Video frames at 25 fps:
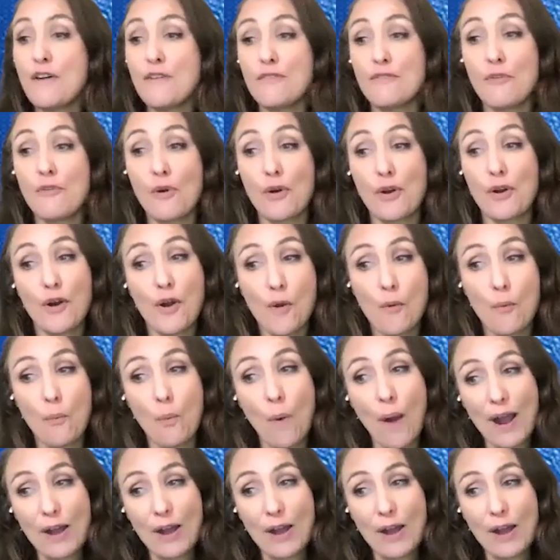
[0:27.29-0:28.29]
for
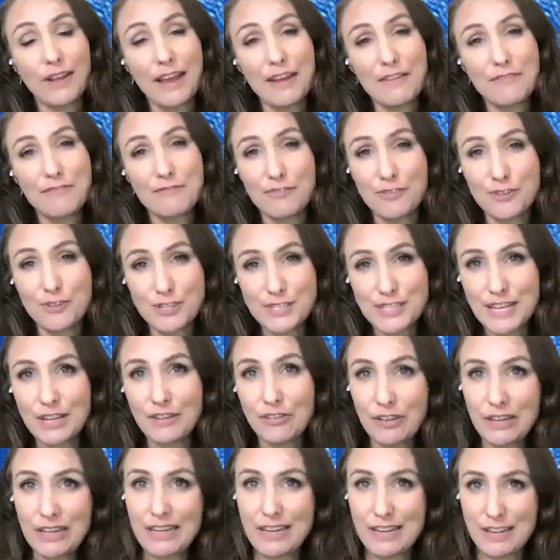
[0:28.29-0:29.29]
Wildlife
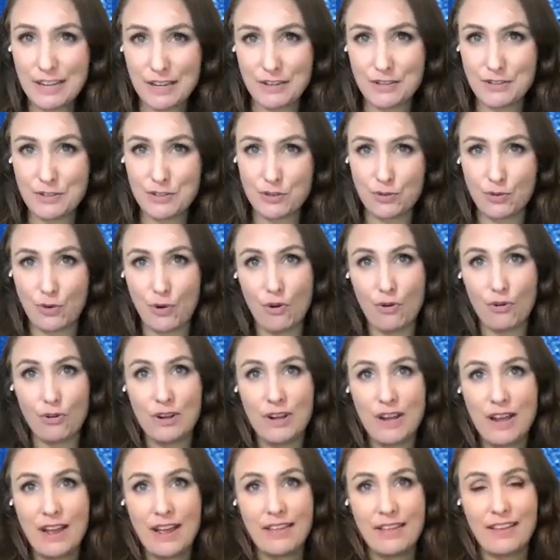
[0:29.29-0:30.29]
Fertility Control.
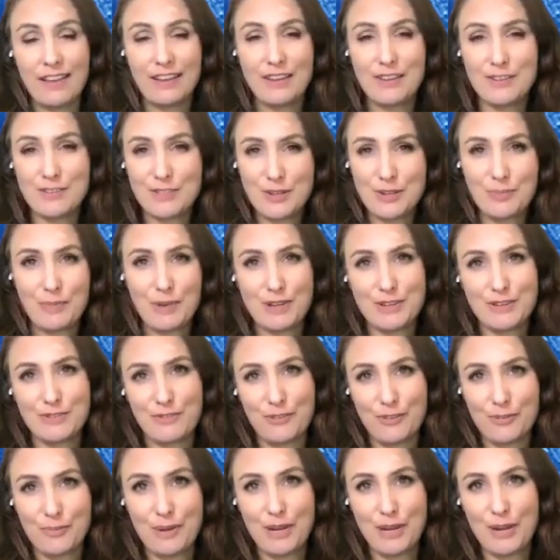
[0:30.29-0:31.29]
Thank you so much
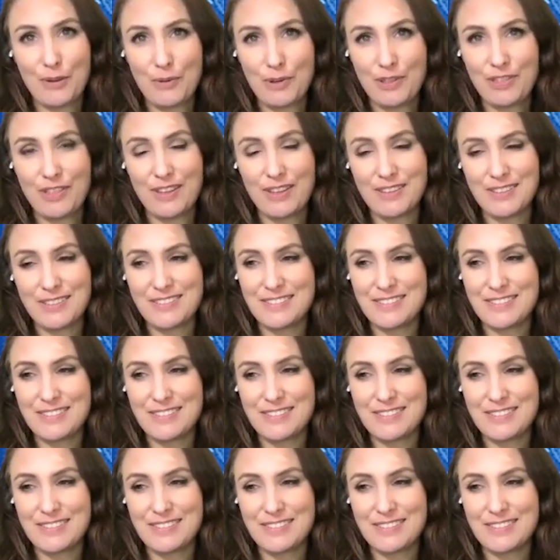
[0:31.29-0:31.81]
for being with us,